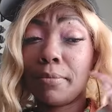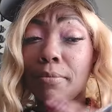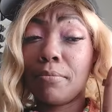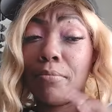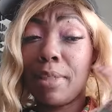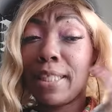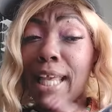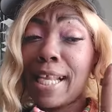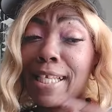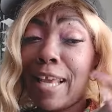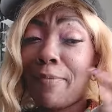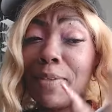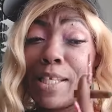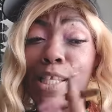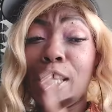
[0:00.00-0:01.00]
But they
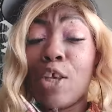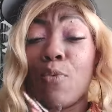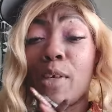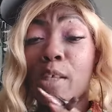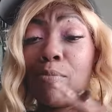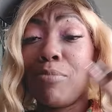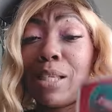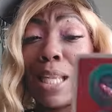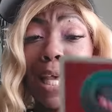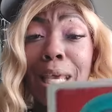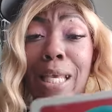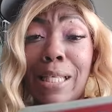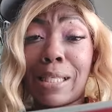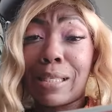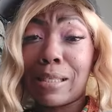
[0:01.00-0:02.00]
definitely see you as
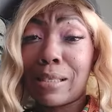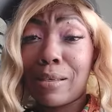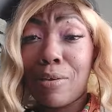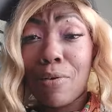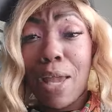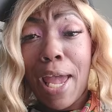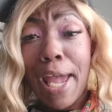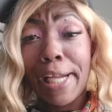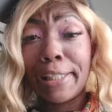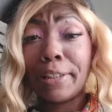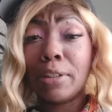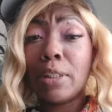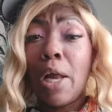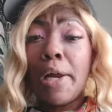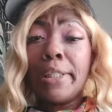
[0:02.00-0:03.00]
blessed, okay?
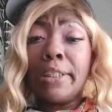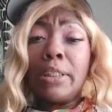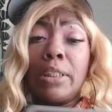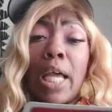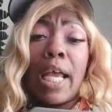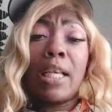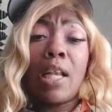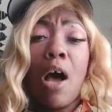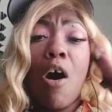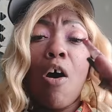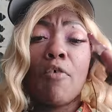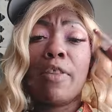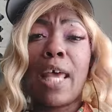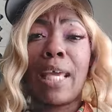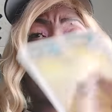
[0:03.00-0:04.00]
And
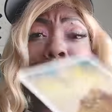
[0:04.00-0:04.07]
all that